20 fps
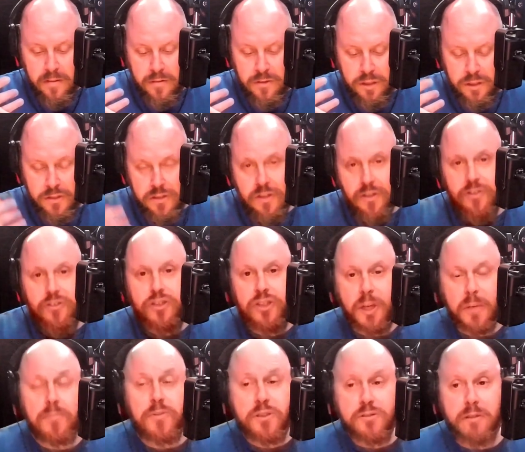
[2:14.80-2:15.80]
Just to
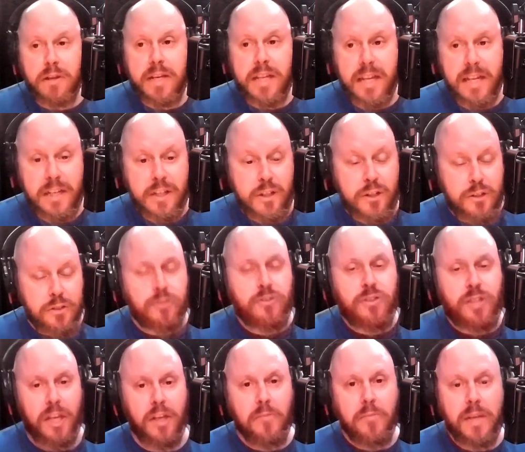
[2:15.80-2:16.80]
jump straight in, could you
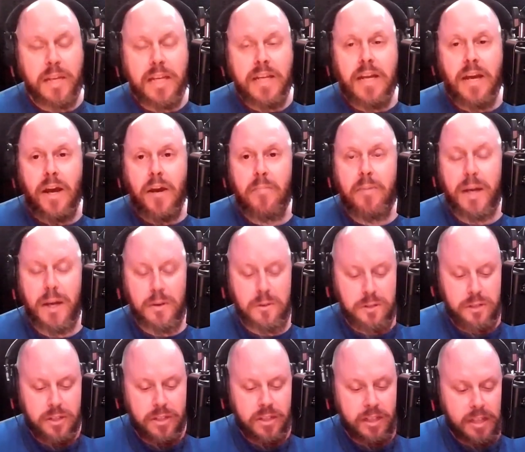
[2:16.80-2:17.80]
tell me
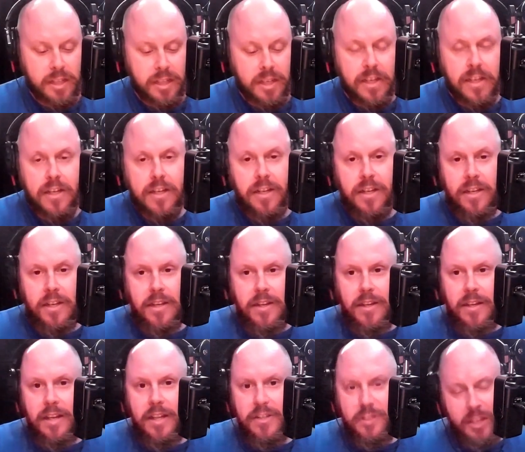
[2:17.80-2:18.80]
about,
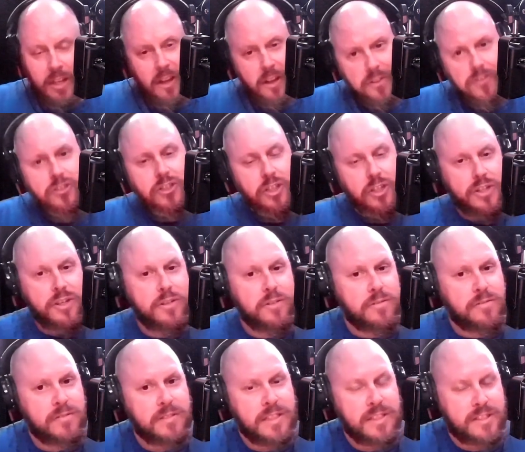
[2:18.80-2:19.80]
is it
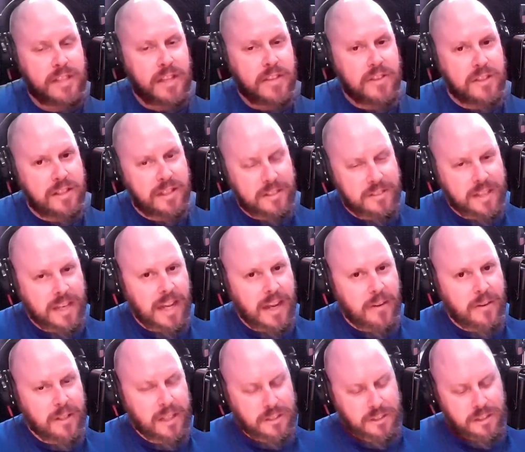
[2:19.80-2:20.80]
Ingenue? Is that
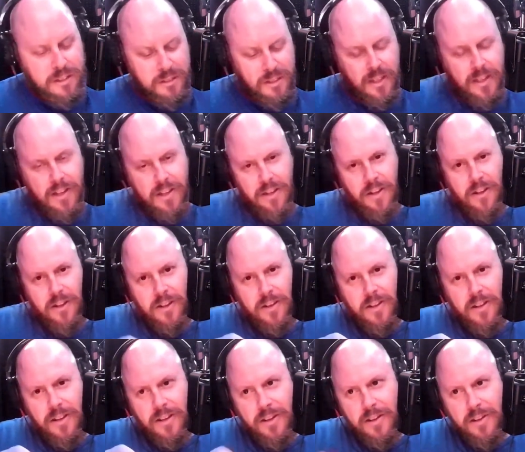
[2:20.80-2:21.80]
how it, because it's
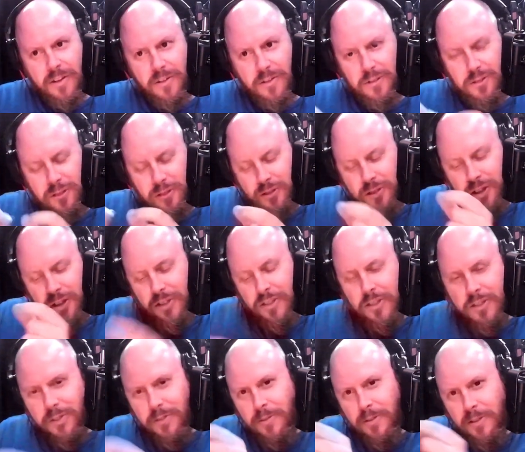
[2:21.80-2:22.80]

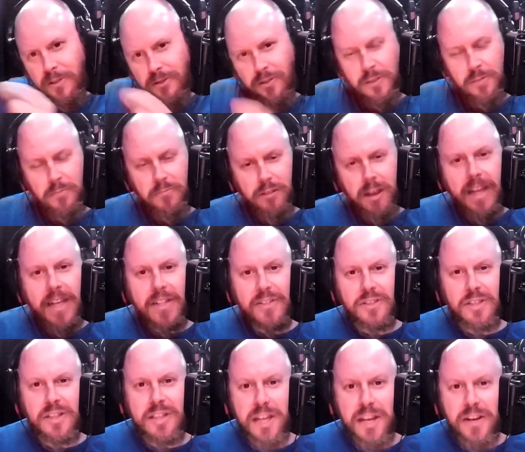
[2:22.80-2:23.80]
Ingenue, there's some
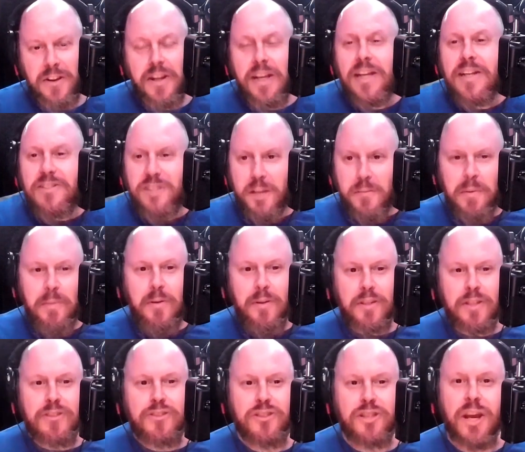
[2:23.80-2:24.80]
brackets in there. Tell me about
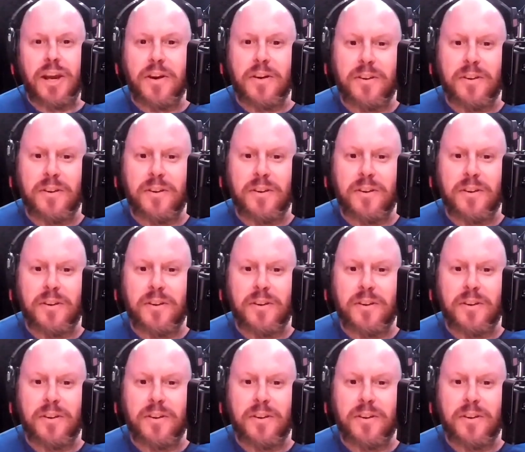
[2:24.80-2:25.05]
this show.